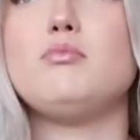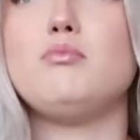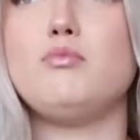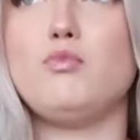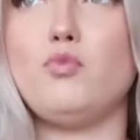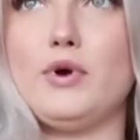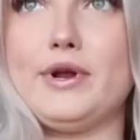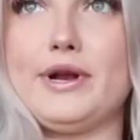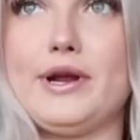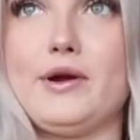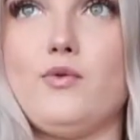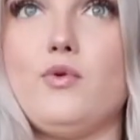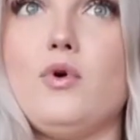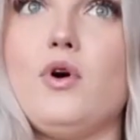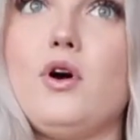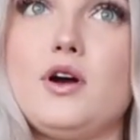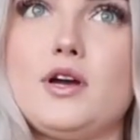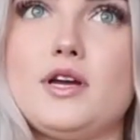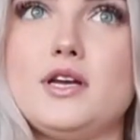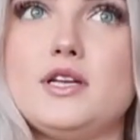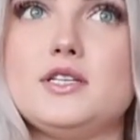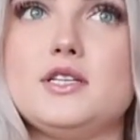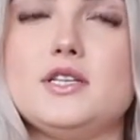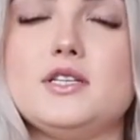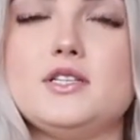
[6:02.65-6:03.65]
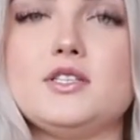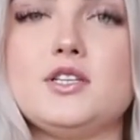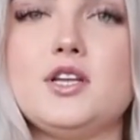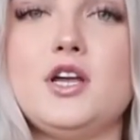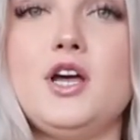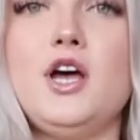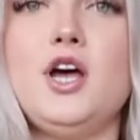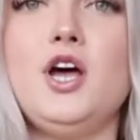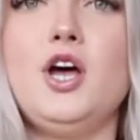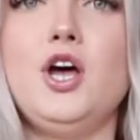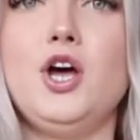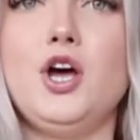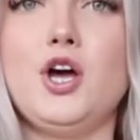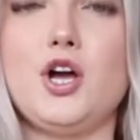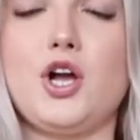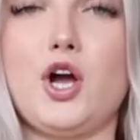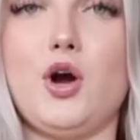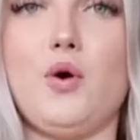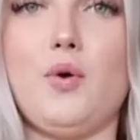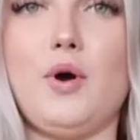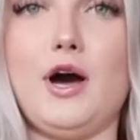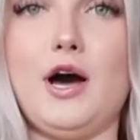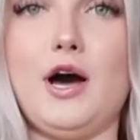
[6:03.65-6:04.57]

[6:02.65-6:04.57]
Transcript: when I walk, it does go